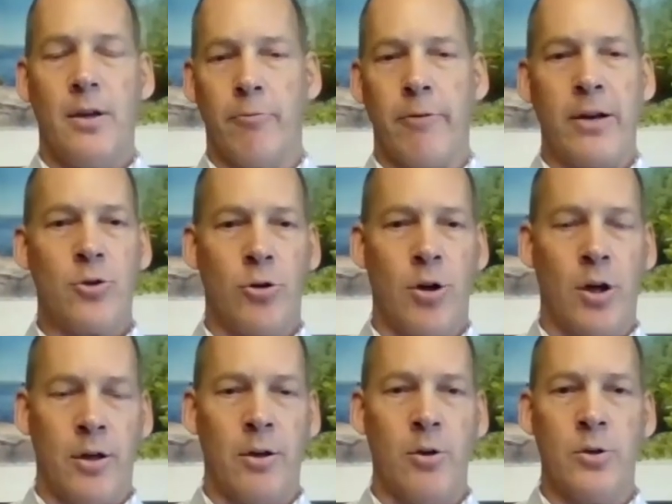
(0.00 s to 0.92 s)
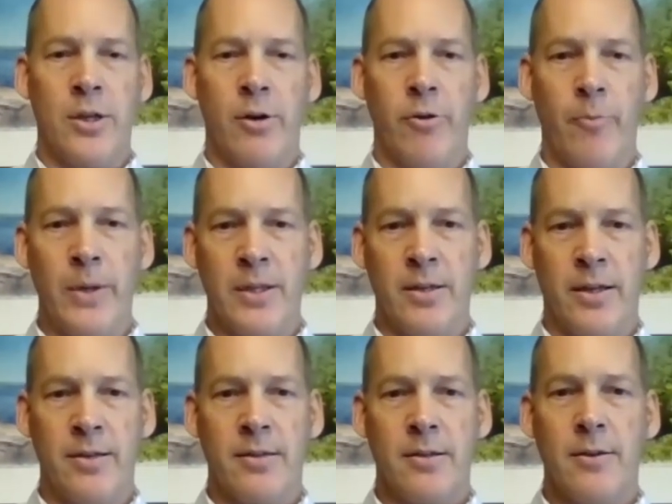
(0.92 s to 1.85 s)
A restaurant goes out of
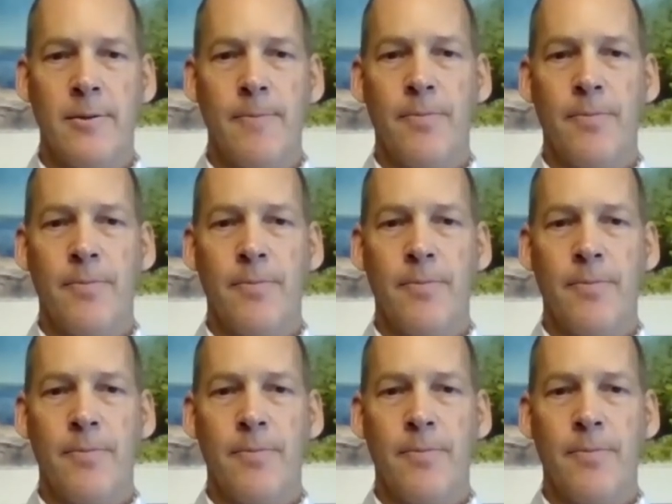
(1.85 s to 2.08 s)
business,